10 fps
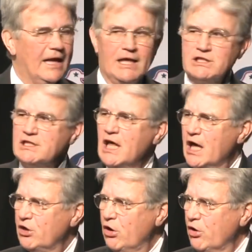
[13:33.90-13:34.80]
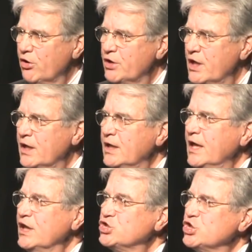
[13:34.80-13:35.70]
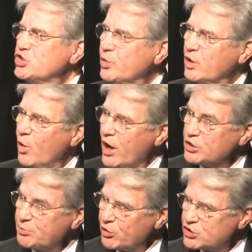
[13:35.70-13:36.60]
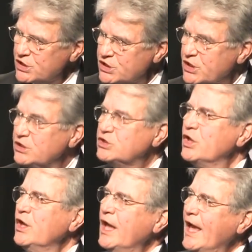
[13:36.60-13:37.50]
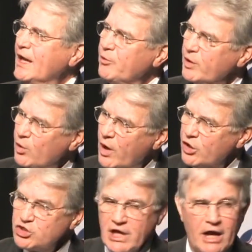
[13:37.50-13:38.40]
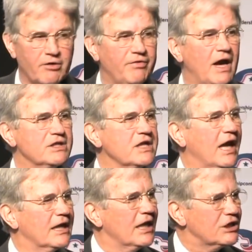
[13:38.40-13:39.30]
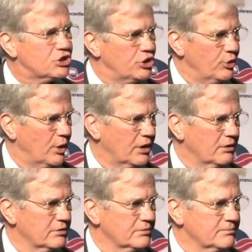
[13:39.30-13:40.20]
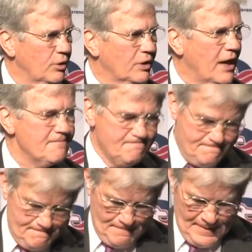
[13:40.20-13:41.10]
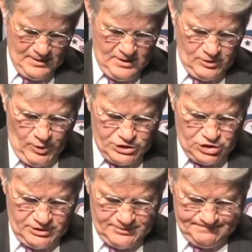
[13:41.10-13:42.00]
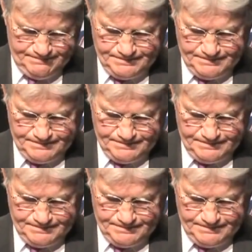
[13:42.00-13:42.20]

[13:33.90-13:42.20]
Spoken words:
And it's not hard. It just requires persistence and it requires sacrifice, and let's do it. Okay? Question?